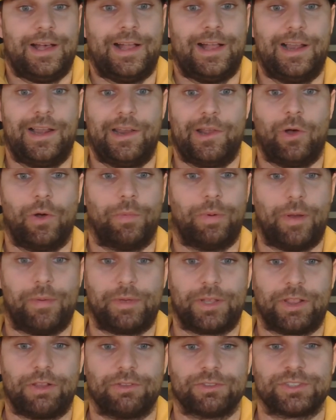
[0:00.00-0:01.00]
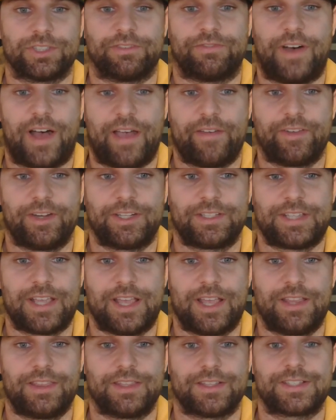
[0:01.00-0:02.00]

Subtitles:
I don't know, probably closer to 5 out of 10.